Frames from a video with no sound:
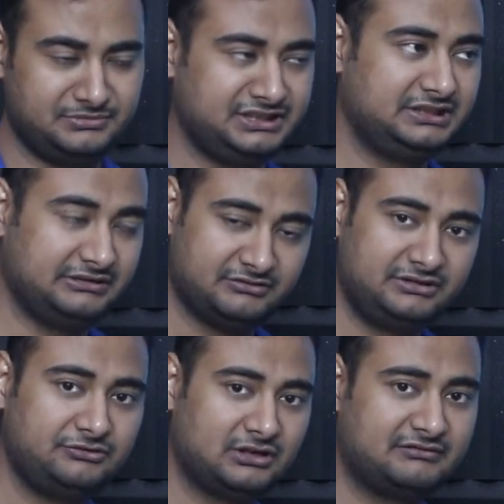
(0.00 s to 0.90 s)
meaning
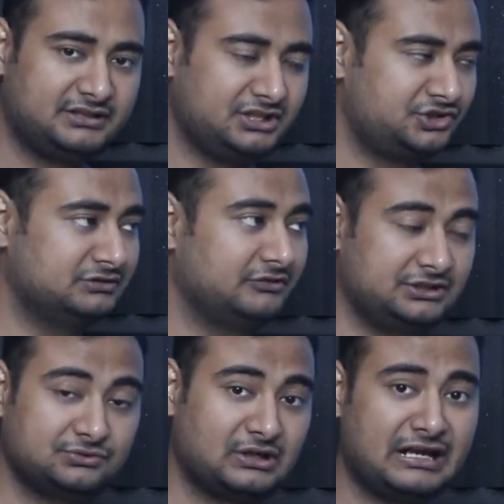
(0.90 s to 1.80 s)
even if you have a nation
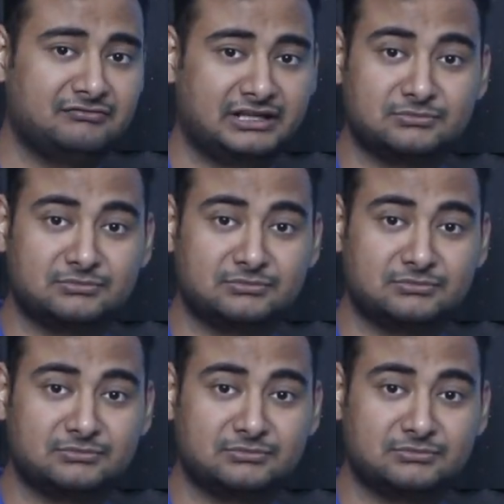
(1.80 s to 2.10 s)
where you can have